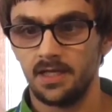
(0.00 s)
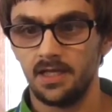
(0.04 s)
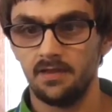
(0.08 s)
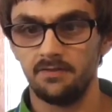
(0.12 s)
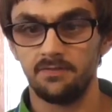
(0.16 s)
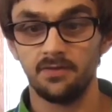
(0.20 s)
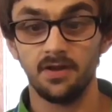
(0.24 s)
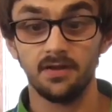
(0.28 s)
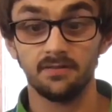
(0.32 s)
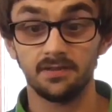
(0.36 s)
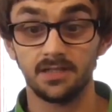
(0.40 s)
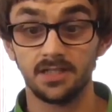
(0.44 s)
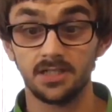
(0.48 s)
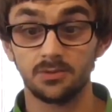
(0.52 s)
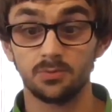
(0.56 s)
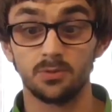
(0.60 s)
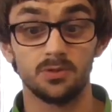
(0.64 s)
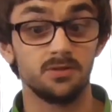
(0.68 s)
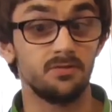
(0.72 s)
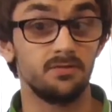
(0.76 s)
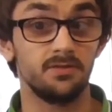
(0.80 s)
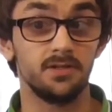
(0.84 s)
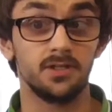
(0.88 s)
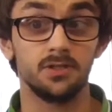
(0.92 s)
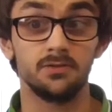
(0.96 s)
If you have any
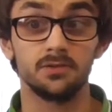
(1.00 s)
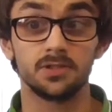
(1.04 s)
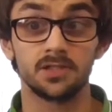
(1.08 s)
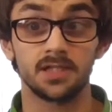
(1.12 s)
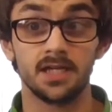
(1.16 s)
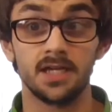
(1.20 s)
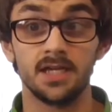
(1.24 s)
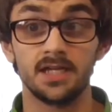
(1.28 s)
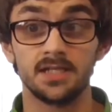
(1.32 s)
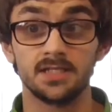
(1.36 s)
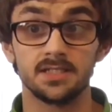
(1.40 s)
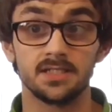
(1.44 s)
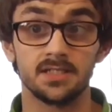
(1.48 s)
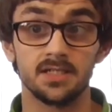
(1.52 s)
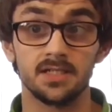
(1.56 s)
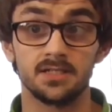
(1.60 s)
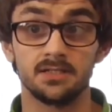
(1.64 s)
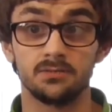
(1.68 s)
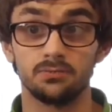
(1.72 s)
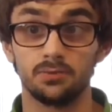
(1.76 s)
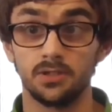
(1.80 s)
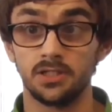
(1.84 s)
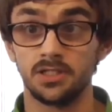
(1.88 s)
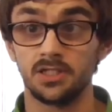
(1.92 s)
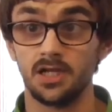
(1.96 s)
specific use
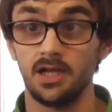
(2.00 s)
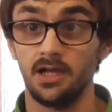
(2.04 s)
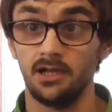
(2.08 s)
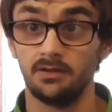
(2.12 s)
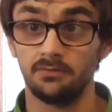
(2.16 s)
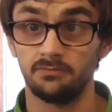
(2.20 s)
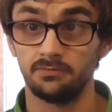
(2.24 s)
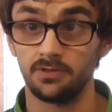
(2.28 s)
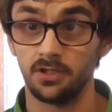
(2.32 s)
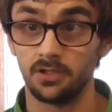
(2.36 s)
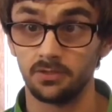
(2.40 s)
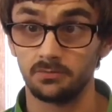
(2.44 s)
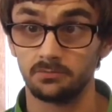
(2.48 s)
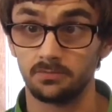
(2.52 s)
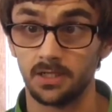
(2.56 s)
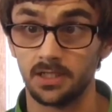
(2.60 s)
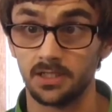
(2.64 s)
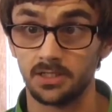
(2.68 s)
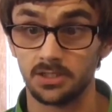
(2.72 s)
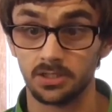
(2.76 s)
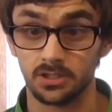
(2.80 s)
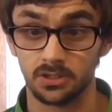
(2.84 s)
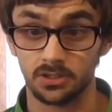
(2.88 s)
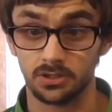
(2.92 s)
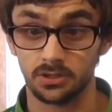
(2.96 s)
cases which I've not
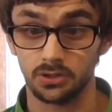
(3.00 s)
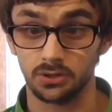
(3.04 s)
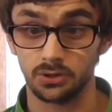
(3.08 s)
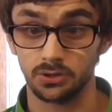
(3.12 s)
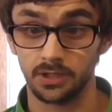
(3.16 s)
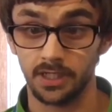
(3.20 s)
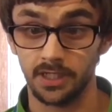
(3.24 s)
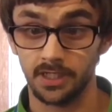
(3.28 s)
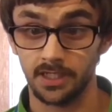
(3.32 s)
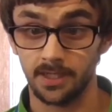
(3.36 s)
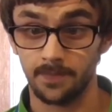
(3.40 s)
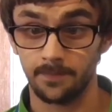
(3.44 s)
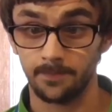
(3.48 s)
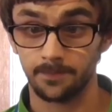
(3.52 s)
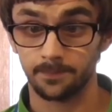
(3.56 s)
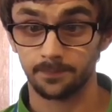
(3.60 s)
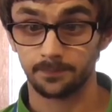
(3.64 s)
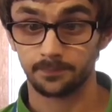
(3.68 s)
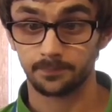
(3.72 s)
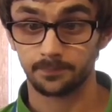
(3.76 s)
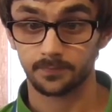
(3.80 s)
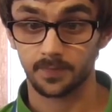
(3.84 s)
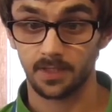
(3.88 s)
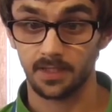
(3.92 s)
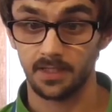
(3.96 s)
mentioned already,
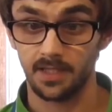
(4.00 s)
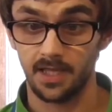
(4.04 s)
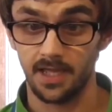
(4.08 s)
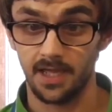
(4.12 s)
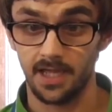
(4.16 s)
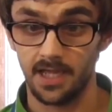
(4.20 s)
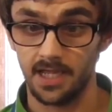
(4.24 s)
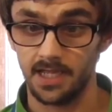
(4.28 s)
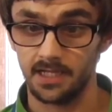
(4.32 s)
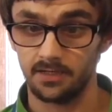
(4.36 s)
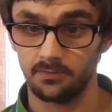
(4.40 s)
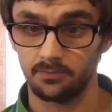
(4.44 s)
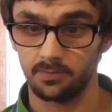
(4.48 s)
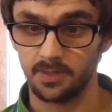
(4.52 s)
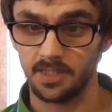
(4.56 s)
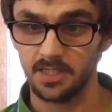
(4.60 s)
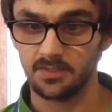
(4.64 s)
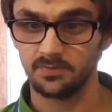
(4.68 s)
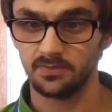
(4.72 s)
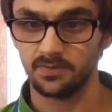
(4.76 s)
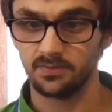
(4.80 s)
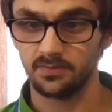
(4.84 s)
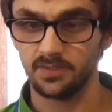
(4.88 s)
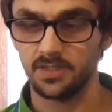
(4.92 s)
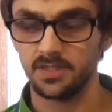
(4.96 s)
then
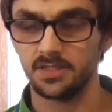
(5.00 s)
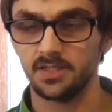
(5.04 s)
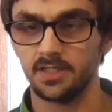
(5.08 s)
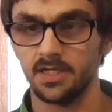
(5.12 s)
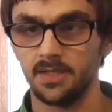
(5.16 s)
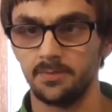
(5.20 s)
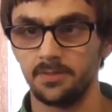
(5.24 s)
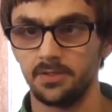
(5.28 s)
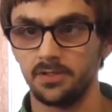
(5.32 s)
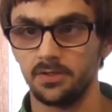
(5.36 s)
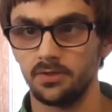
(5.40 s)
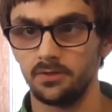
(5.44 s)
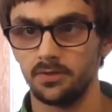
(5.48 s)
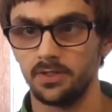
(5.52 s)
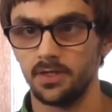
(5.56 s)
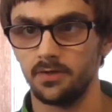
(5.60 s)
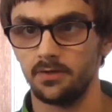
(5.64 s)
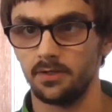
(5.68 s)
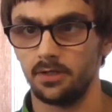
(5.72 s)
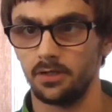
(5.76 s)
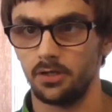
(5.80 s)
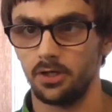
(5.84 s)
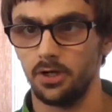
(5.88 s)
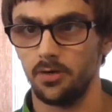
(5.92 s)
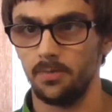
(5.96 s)
please feel free to let me know
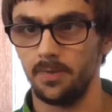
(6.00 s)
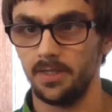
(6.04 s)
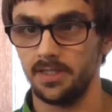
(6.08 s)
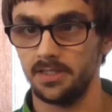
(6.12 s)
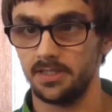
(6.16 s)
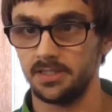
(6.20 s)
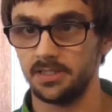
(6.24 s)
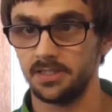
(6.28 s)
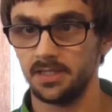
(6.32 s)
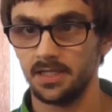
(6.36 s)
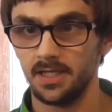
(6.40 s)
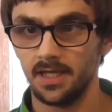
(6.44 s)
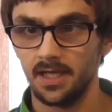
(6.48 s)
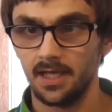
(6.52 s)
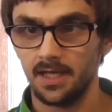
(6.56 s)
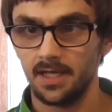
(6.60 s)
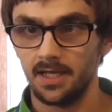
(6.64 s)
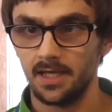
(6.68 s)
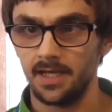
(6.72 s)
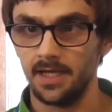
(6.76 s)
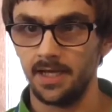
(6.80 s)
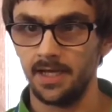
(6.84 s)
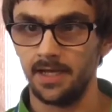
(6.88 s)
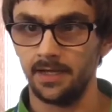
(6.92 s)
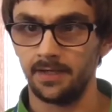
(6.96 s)
down in the comments,
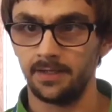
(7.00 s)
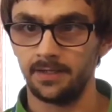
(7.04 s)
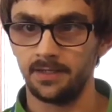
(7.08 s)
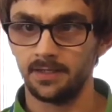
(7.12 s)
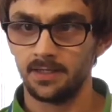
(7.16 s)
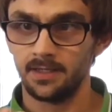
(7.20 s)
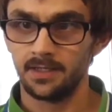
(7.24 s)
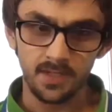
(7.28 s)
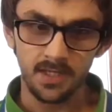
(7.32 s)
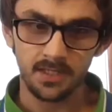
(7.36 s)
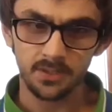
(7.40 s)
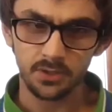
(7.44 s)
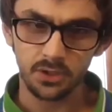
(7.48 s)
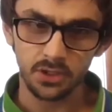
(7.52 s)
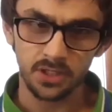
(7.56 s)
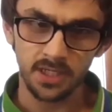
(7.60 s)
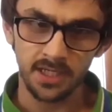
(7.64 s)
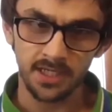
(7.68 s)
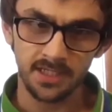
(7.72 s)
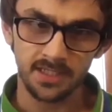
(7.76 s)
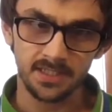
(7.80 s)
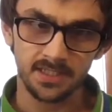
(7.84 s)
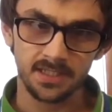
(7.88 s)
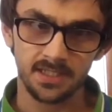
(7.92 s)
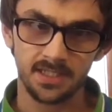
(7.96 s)
and I'll
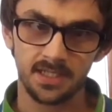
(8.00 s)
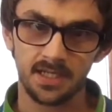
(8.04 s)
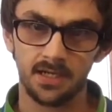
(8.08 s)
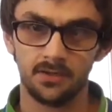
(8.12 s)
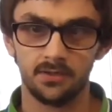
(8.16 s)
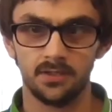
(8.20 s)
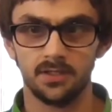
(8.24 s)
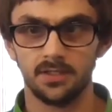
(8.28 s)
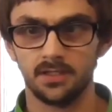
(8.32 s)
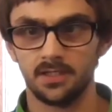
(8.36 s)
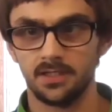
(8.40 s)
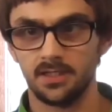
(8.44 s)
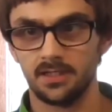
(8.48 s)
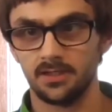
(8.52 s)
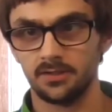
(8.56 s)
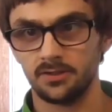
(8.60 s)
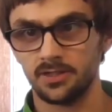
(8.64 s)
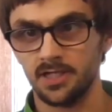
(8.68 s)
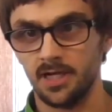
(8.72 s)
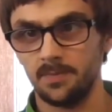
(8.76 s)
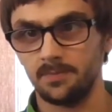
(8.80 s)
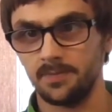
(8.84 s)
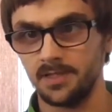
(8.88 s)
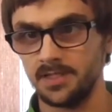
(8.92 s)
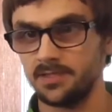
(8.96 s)
try and see how you can either
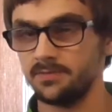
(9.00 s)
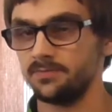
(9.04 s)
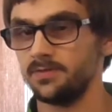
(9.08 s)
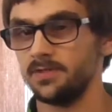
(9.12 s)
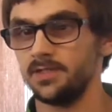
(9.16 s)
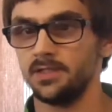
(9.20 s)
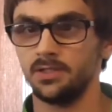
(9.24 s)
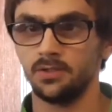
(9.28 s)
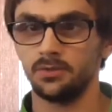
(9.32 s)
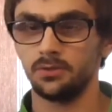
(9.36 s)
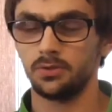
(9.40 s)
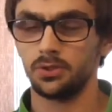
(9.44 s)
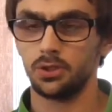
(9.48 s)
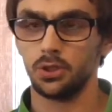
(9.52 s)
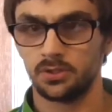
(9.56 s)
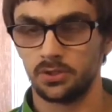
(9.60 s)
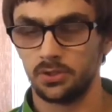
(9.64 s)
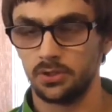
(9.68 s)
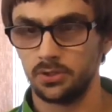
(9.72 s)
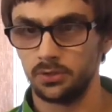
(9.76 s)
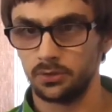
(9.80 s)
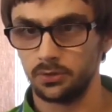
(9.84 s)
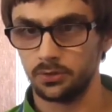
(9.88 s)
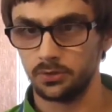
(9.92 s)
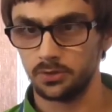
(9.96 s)
adapt this video
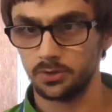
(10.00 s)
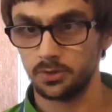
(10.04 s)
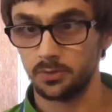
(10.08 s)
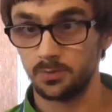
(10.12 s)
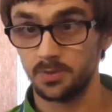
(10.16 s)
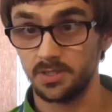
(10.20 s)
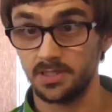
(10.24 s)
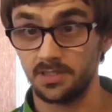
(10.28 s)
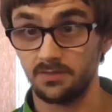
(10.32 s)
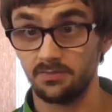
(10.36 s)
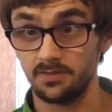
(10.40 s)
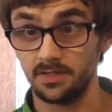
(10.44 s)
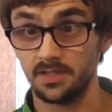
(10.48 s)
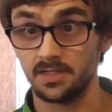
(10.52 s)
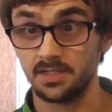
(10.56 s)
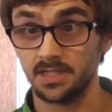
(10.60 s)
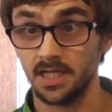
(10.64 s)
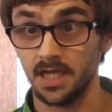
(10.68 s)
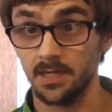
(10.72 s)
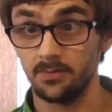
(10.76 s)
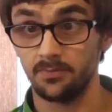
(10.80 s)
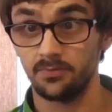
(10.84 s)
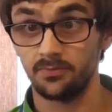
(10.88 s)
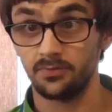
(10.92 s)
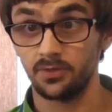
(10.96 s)
to your specific
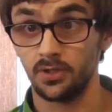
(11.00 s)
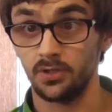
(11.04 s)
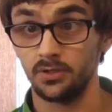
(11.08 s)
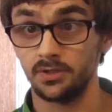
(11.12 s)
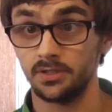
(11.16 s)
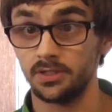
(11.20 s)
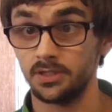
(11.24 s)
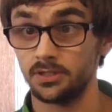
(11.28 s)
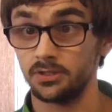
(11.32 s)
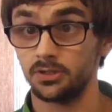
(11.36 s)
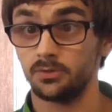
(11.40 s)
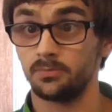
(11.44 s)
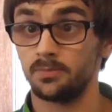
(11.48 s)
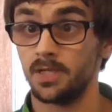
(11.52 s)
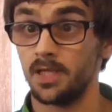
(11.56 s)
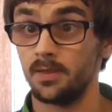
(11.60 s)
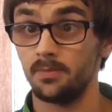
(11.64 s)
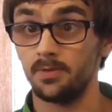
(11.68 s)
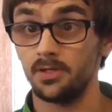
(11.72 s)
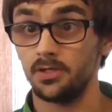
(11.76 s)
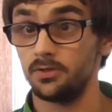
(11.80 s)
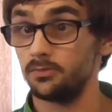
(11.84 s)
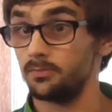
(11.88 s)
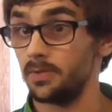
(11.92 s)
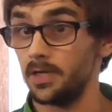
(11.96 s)
type of content, or
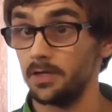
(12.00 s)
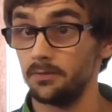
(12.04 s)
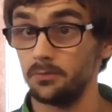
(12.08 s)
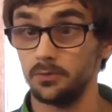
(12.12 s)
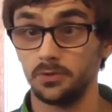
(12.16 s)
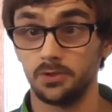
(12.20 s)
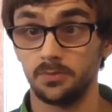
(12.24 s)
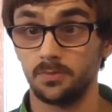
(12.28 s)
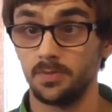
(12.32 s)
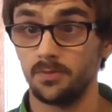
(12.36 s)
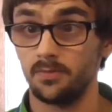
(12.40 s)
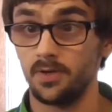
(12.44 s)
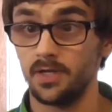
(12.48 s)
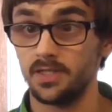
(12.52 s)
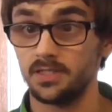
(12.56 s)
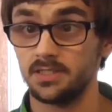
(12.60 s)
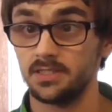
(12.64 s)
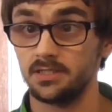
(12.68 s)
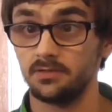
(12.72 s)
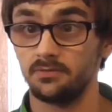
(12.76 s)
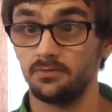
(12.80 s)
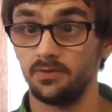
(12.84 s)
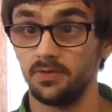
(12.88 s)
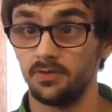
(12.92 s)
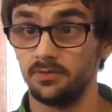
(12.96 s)
maybe you might want to be
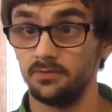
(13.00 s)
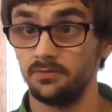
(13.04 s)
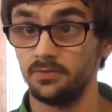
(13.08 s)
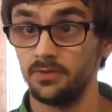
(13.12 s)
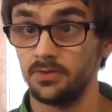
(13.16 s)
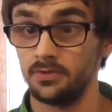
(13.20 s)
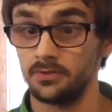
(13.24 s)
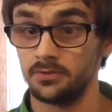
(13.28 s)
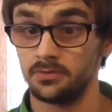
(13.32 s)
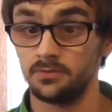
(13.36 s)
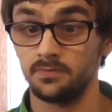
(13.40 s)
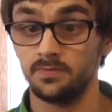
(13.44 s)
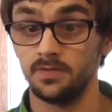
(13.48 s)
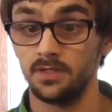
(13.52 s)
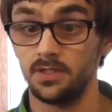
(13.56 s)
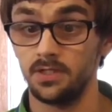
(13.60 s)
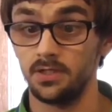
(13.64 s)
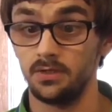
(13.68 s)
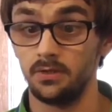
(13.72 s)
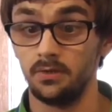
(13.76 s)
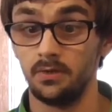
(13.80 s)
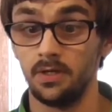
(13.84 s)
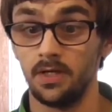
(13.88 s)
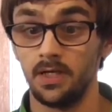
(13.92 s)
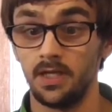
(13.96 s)
waiting for the vlogs
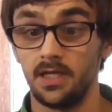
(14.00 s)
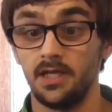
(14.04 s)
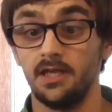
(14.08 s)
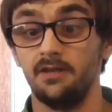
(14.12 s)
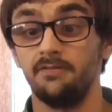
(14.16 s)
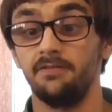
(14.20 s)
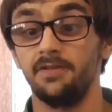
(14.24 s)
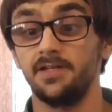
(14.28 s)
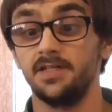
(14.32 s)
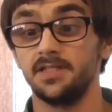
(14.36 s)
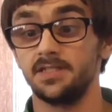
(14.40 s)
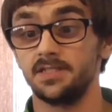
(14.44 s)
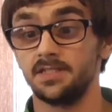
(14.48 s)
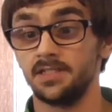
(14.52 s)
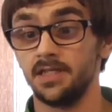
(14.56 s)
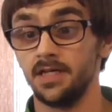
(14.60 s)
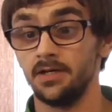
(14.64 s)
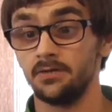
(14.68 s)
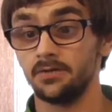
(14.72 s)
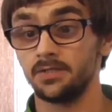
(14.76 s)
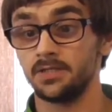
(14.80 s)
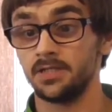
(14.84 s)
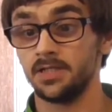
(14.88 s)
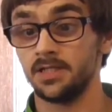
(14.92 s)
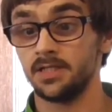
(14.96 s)
video if it isn't
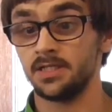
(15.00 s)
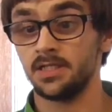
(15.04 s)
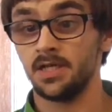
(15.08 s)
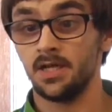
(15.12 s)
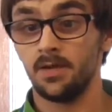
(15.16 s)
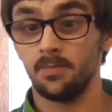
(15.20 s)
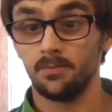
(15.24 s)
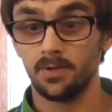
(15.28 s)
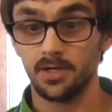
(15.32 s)
out yet.